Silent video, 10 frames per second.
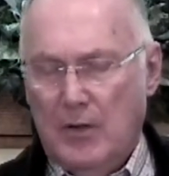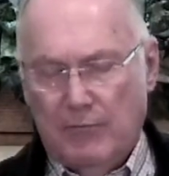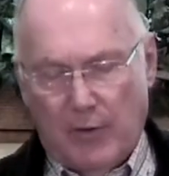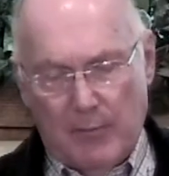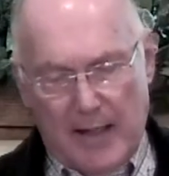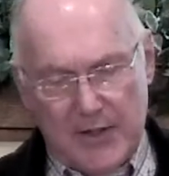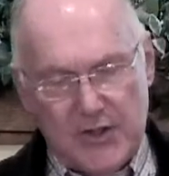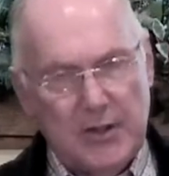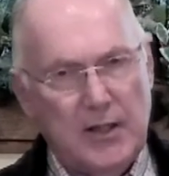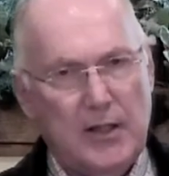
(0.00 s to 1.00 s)
from my
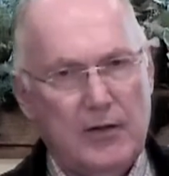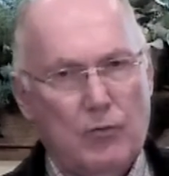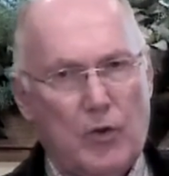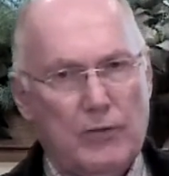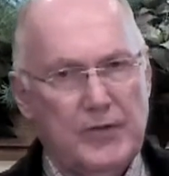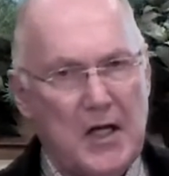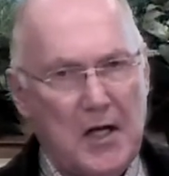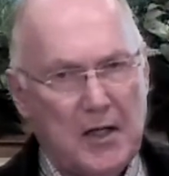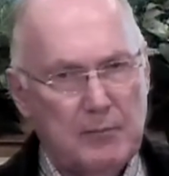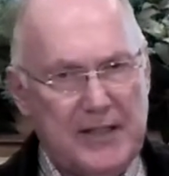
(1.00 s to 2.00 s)
study of the Word of
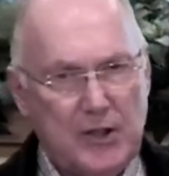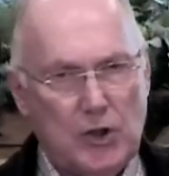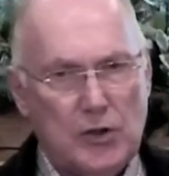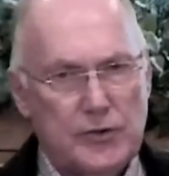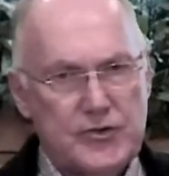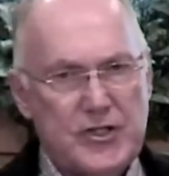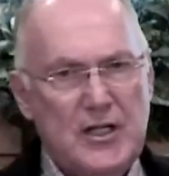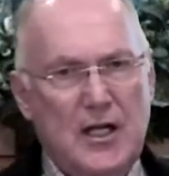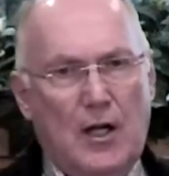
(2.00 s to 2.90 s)
God because